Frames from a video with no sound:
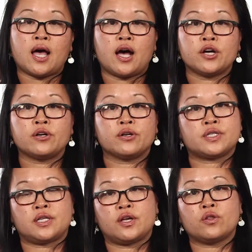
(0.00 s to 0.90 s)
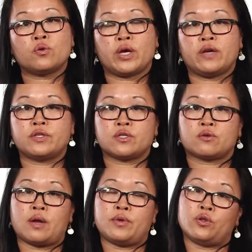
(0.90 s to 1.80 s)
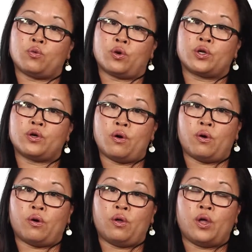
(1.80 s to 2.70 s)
Hunger is another way of describing the word goal.